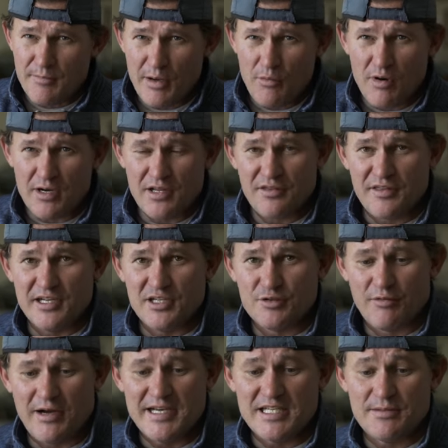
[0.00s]
may want to think
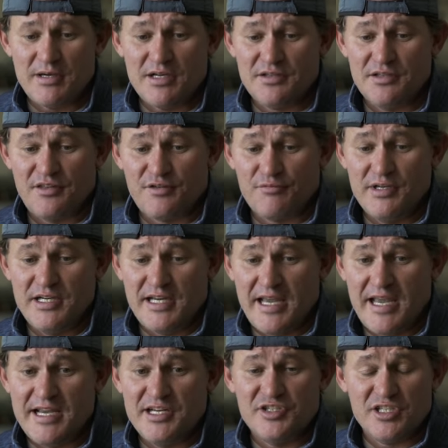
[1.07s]
twice about the
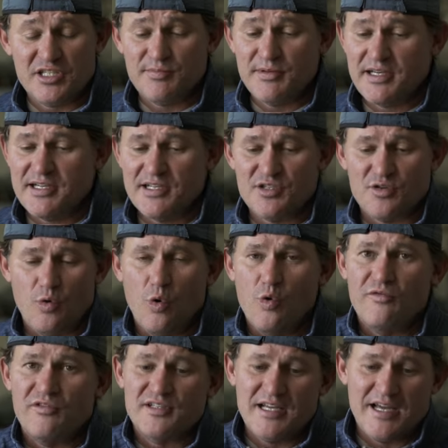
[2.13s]
3K just because
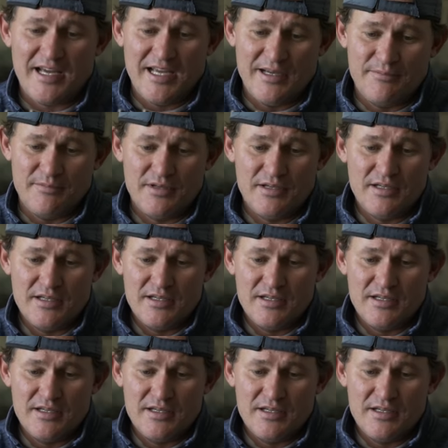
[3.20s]
over time,